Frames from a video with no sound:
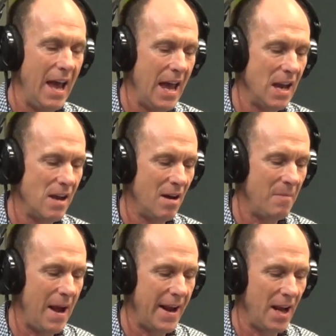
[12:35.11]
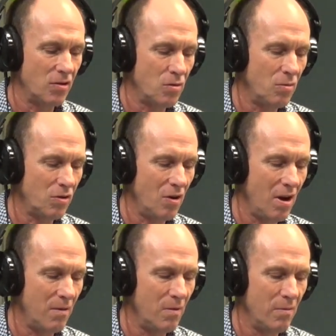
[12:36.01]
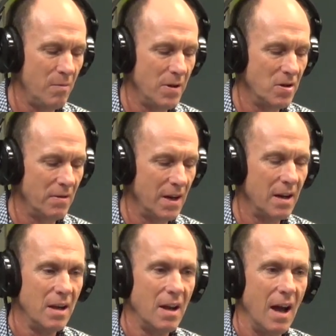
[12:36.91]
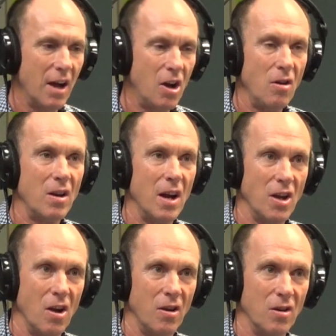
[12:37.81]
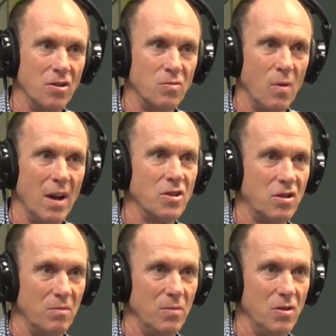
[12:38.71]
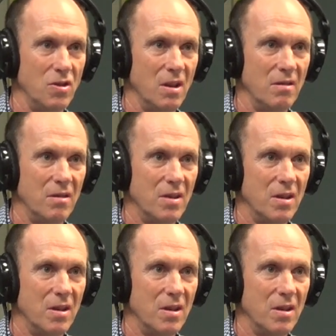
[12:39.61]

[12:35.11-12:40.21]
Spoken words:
And at our talk tonight, we will be doing a coconut yogurt as well as kombucha.